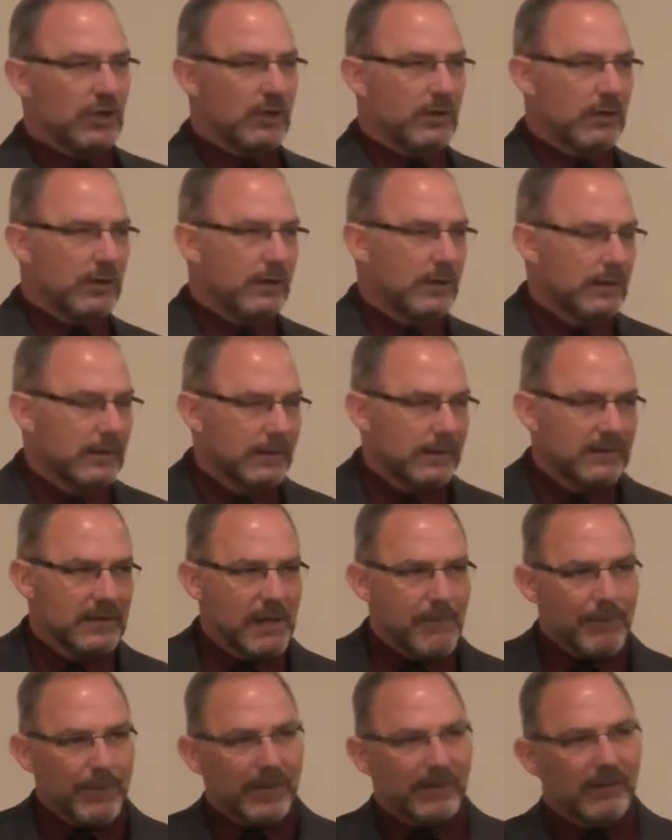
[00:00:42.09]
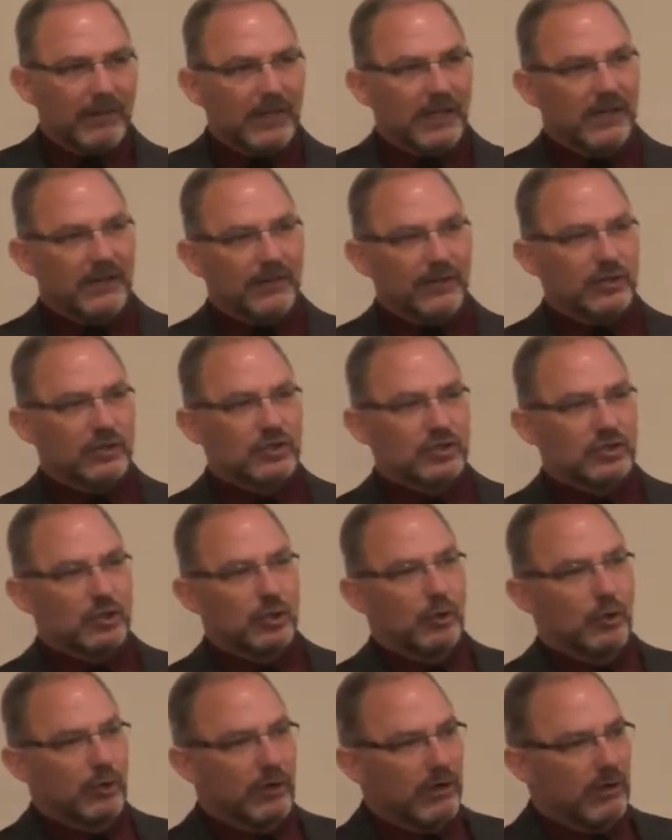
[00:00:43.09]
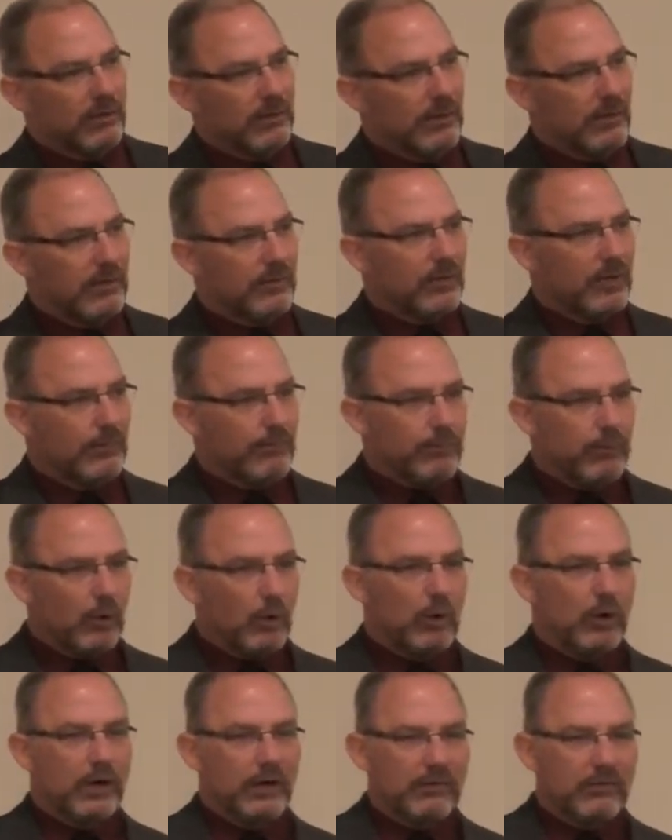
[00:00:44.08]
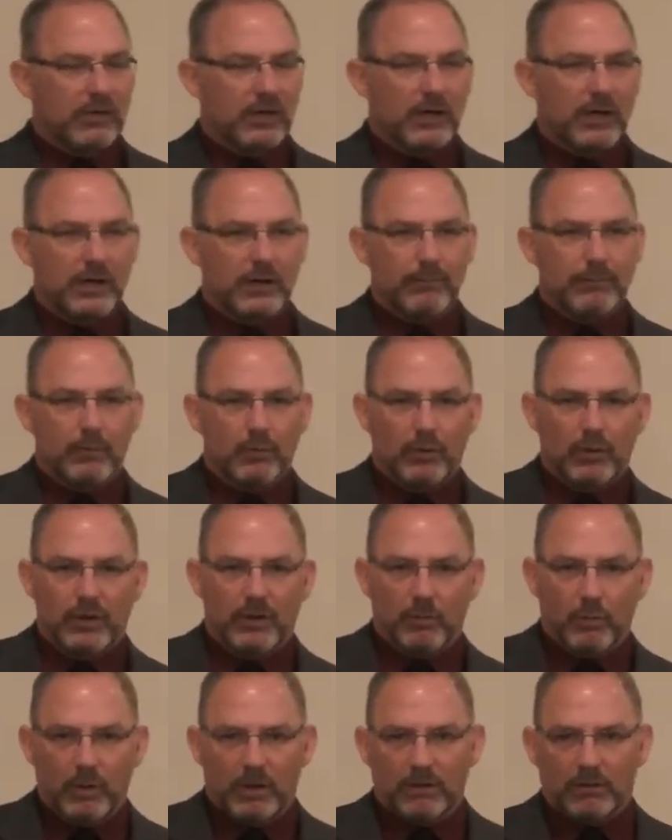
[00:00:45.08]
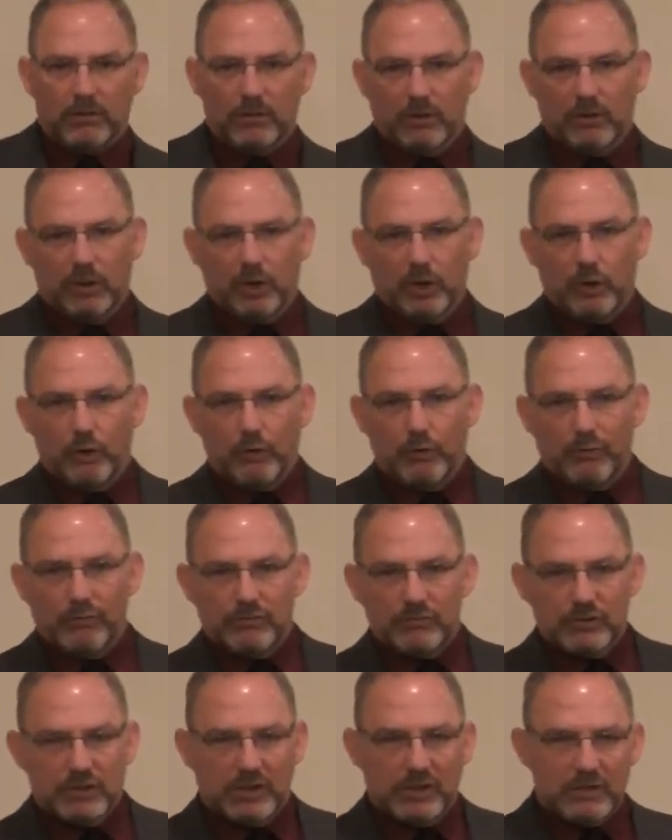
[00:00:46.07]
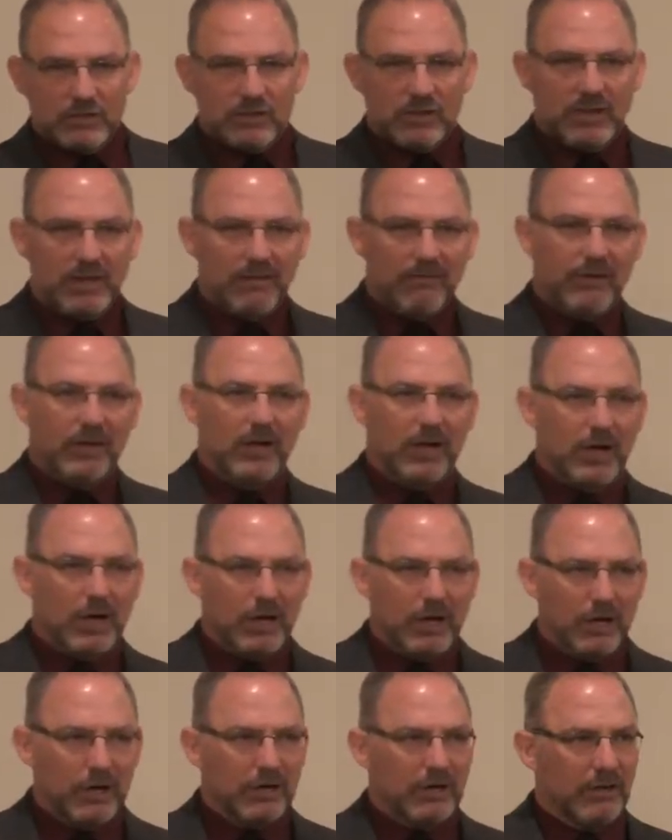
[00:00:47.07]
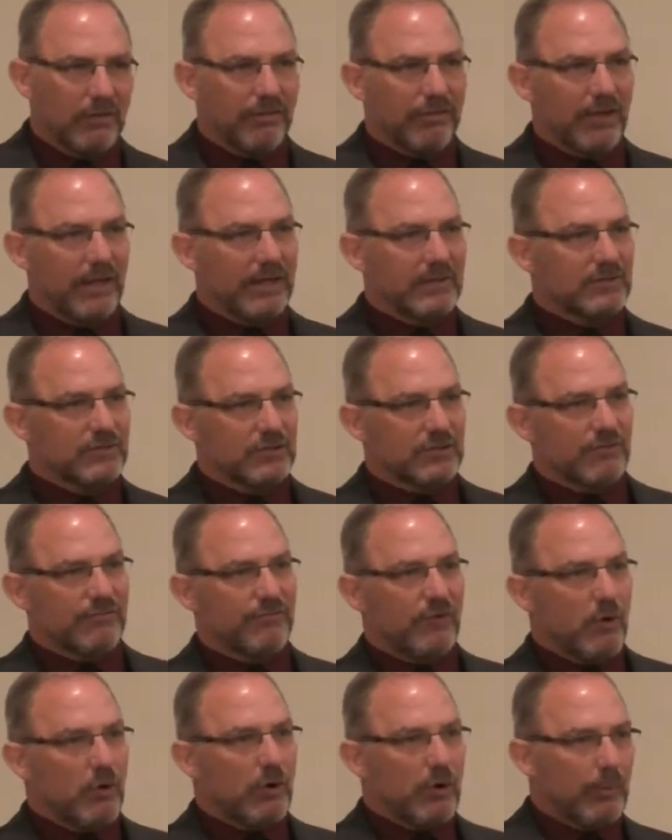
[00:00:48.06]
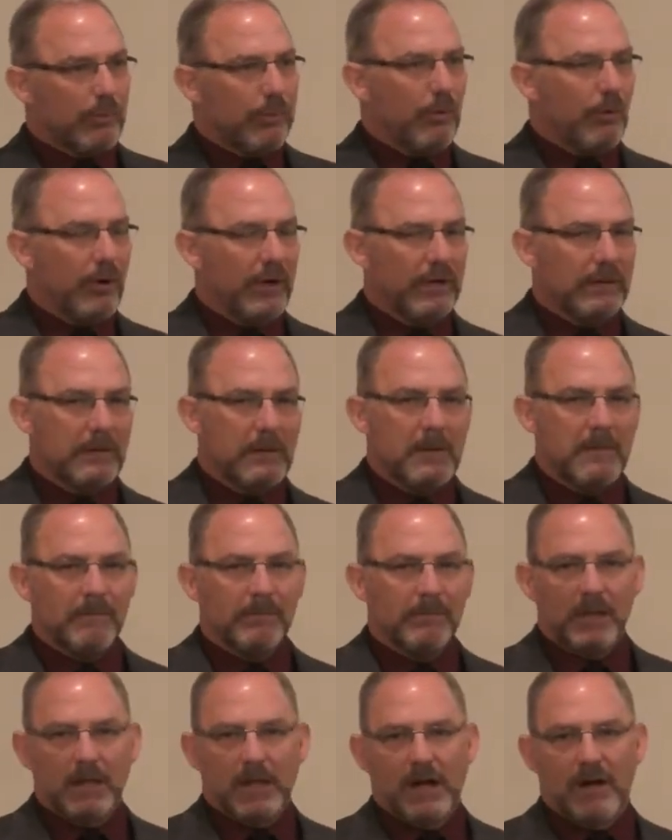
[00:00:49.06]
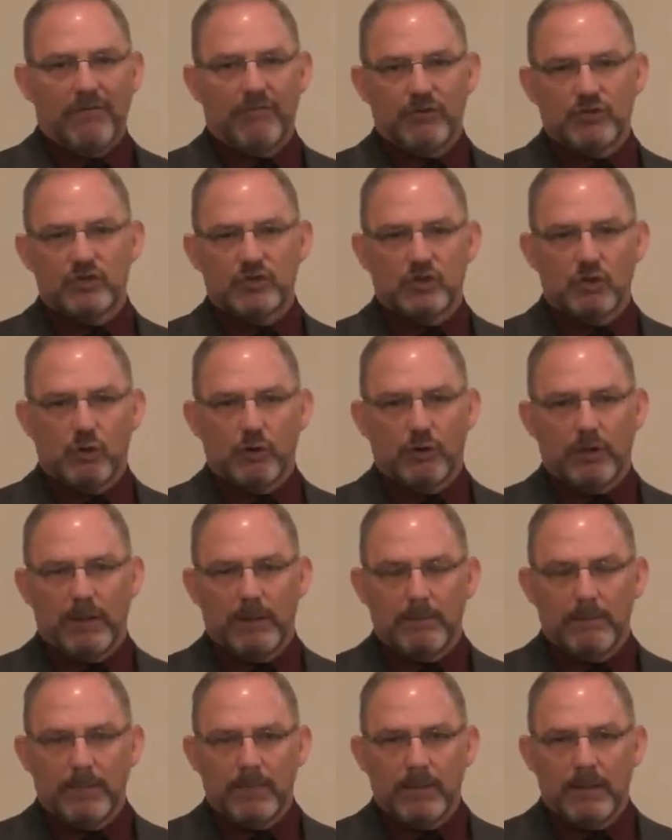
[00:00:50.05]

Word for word: And typically in this story, the, the boy, the young boy with the loaves and his giving heart and things is a focal point of the story.